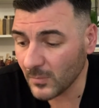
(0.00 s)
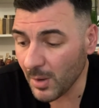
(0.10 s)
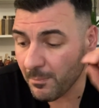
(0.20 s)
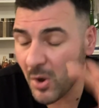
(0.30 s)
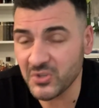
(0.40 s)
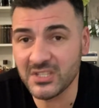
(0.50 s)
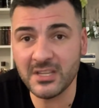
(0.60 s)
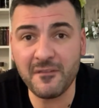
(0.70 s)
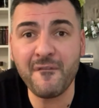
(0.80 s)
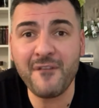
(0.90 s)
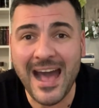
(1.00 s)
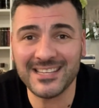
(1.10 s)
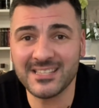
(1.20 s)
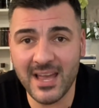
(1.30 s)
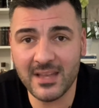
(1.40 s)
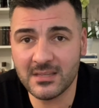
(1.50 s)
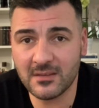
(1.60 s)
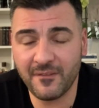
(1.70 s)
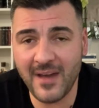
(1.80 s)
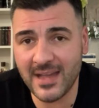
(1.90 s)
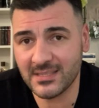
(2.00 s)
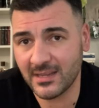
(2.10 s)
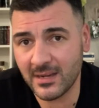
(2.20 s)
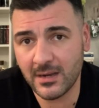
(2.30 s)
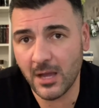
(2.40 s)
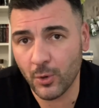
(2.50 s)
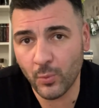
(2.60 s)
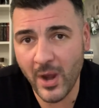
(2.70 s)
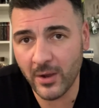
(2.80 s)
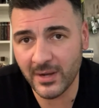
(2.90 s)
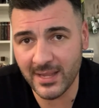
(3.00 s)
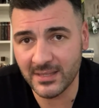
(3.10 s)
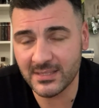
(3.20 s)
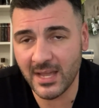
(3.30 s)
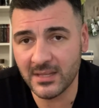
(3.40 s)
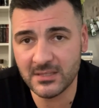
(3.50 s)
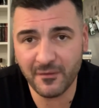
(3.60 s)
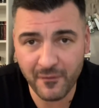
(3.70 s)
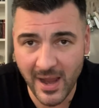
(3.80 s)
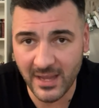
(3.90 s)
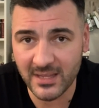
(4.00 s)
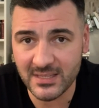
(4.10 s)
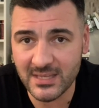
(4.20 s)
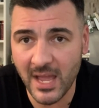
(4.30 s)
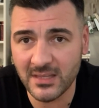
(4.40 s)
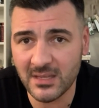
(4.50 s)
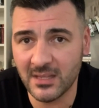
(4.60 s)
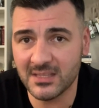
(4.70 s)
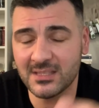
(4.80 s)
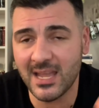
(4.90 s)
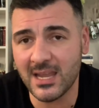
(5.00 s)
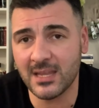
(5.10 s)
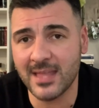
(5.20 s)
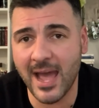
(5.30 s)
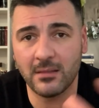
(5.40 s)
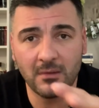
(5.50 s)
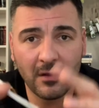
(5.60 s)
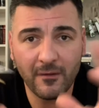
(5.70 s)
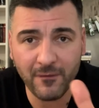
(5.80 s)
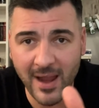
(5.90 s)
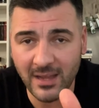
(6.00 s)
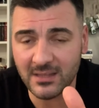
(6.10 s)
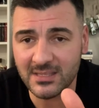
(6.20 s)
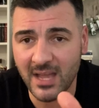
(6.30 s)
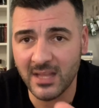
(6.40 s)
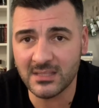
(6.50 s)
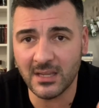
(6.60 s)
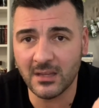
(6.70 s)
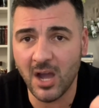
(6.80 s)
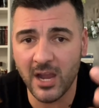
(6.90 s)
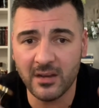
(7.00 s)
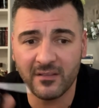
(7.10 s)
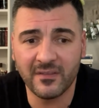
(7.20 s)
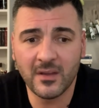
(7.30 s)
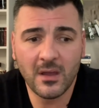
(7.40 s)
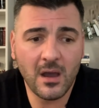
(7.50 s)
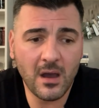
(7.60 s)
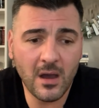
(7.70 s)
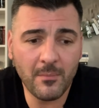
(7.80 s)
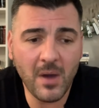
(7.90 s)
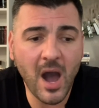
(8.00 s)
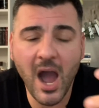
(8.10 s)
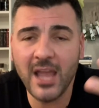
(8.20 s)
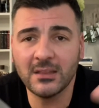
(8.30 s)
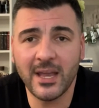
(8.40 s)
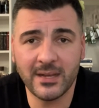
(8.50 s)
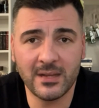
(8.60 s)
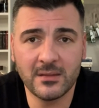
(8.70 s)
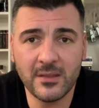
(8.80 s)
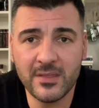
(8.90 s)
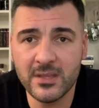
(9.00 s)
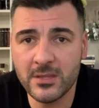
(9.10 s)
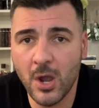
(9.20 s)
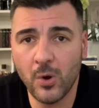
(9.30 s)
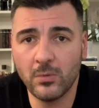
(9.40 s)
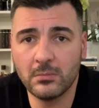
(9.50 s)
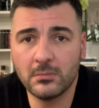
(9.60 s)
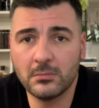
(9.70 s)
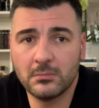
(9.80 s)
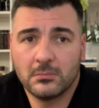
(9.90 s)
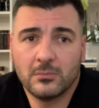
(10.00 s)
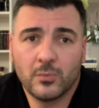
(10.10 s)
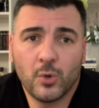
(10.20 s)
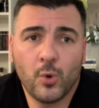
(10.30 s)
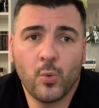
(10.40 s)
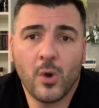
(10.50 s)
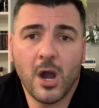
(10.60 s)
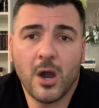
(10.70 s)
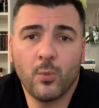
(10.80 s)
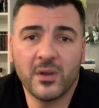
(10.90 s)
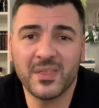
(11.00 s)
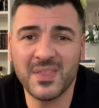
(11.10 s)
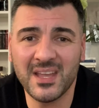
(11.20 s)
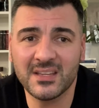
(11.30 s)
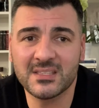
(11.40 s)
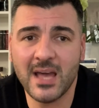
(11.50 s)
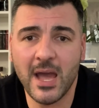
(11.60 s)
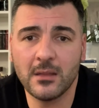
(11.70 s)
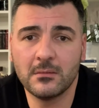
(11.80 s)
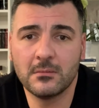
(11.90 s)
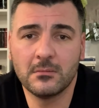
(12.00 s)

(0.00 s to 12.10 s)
mostly faceted around incense, frankincense, and it's taken that frankincense and kind of highlighted the note with things that